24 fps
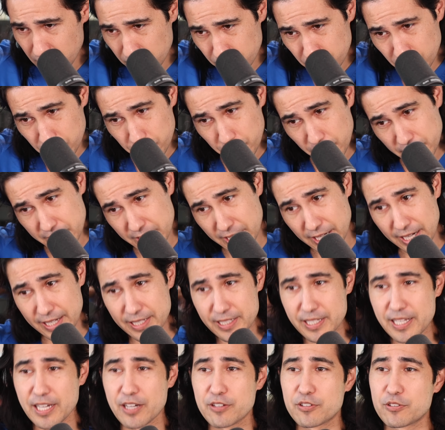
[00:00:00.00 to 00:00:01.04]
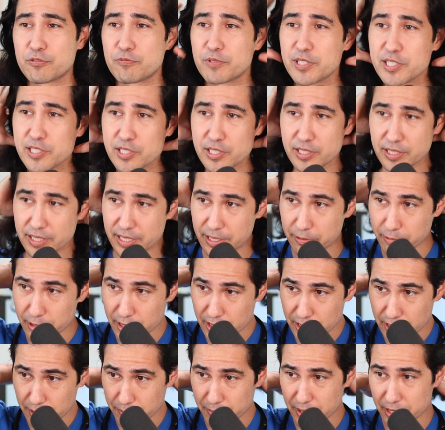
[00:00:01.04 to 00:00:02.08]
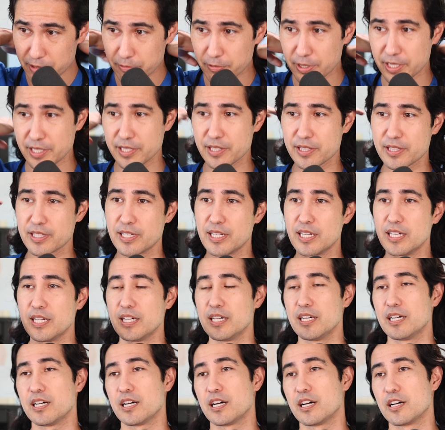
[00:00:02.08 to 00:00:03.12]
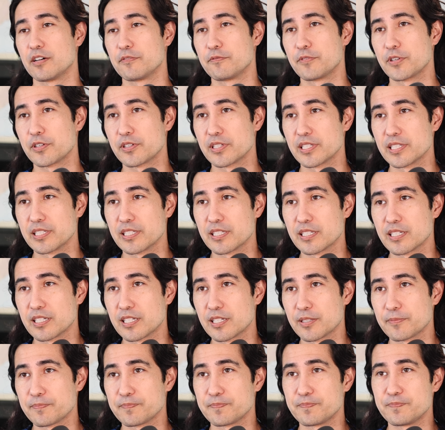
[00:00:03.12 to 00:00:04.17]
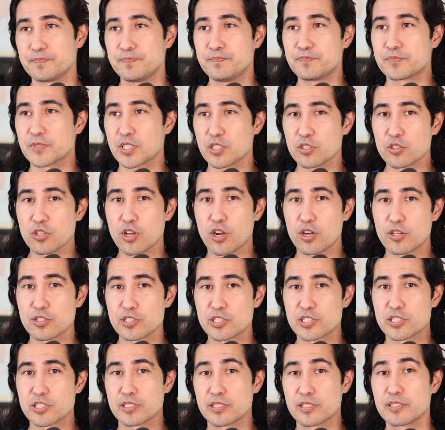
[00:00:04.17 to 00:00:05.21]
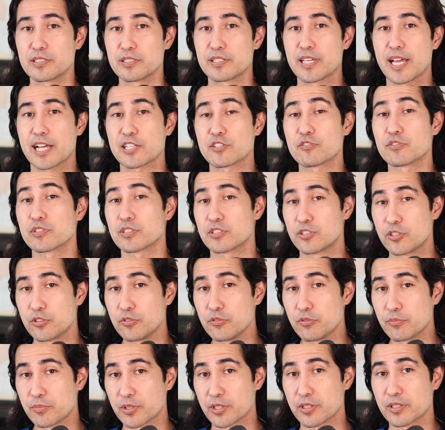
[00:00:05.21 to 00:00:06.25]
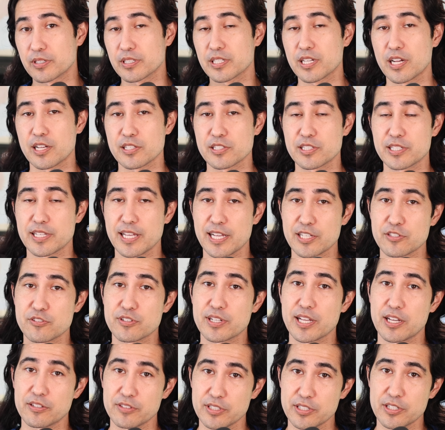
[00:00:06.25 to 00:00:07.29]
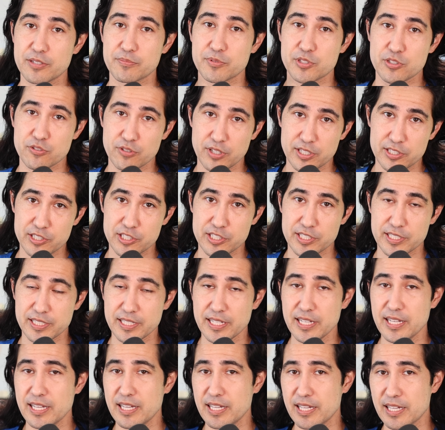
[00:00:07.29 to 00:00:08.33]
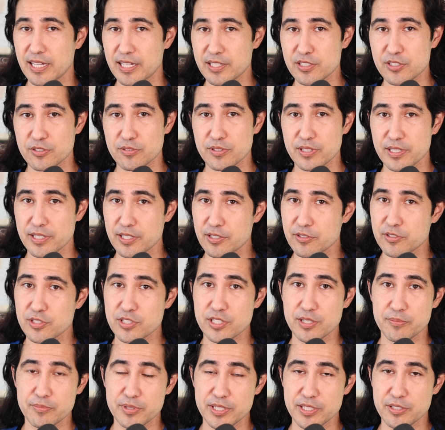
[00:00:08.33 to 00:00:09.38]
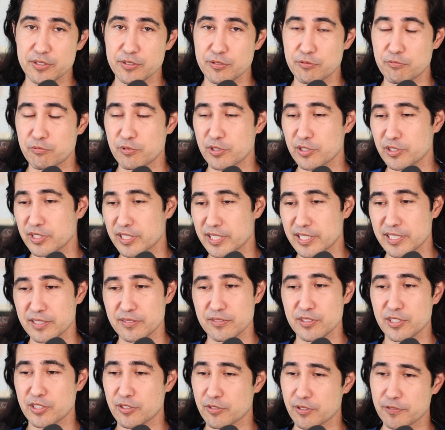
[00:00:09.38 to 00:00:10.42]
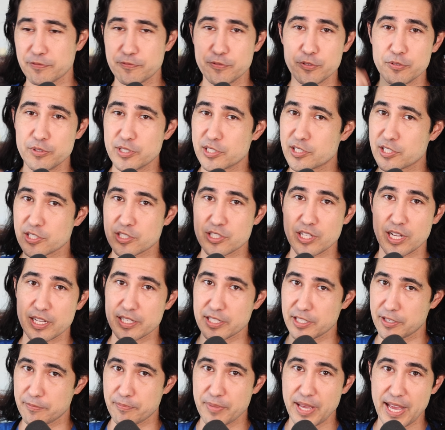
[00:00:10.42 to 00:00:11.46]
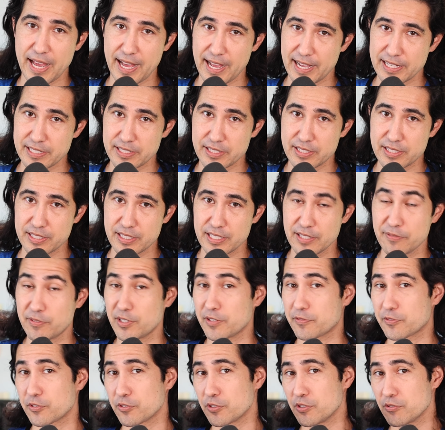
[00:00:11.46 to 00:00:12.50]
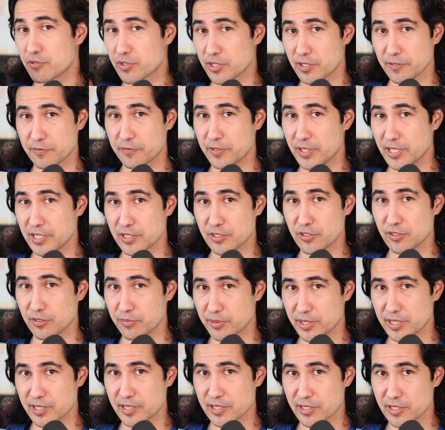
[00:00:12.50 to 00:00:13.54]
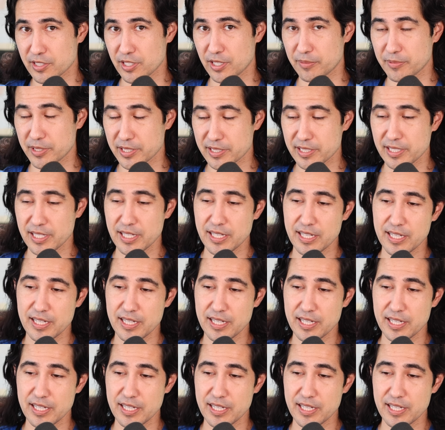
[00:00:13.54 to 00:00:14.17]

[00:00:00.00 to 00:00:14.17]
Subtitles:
Well, one that I encountered recently was somebody with very large gastric tumor causing gastric outlet obstruction. And so here's somebody who really, the food is just not going to pass, even if you're using a feeding tube into the stomach.